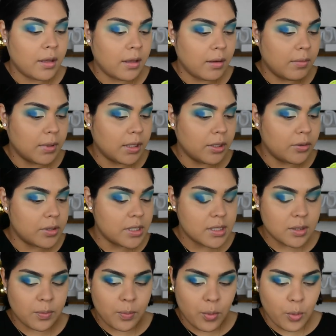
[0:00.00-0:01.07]
I'm a little
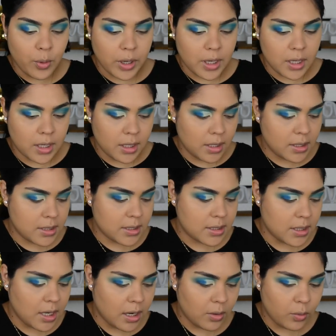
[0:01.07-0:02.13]
disappointed. It's
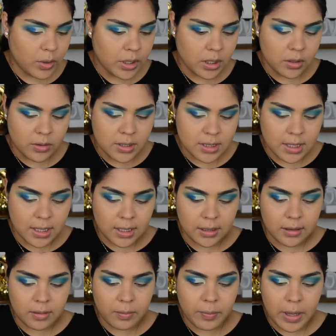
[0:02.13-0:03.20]
not what it looks like in
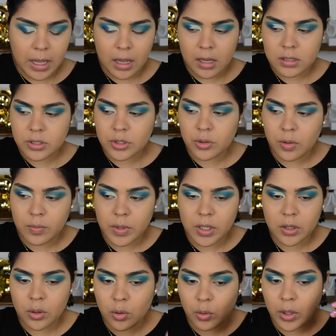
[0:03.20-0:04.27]
the pan, so I'm
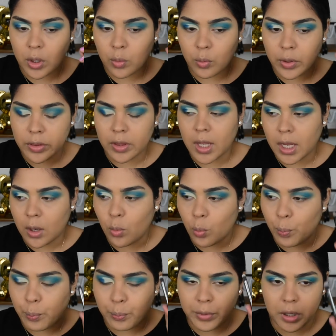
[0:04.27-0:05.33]
gonna go in with a
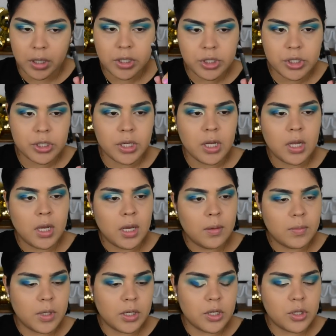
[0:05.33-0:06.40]
brush.
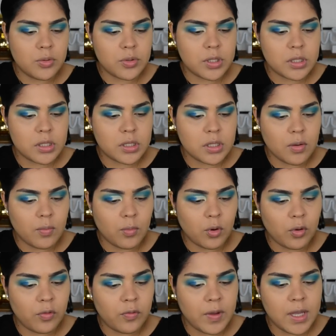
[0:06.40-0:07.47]
I'm gonna use this
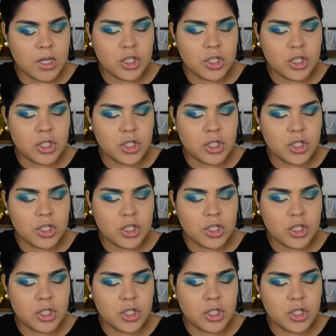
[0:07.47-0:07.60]
Morphe